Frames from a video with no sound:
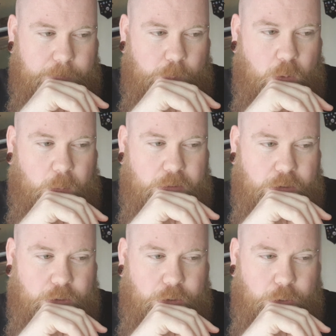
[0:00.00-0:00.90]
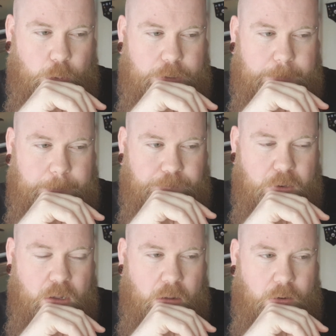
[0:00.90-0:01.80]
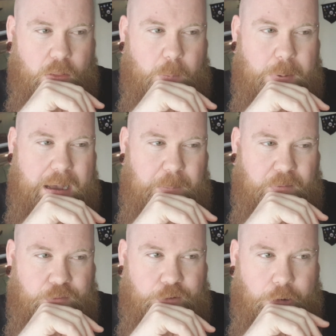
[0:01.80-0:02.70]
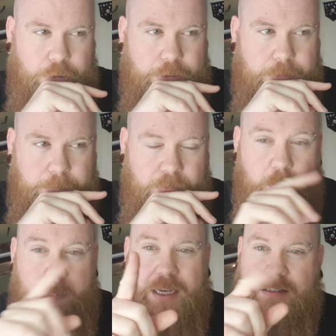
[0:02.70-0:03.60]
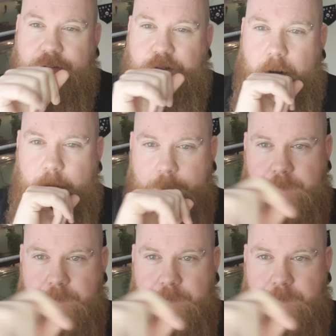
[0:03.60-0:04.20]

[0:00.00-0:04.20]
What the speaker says: what were they called? Not the Pac-Man frog, pixie frog.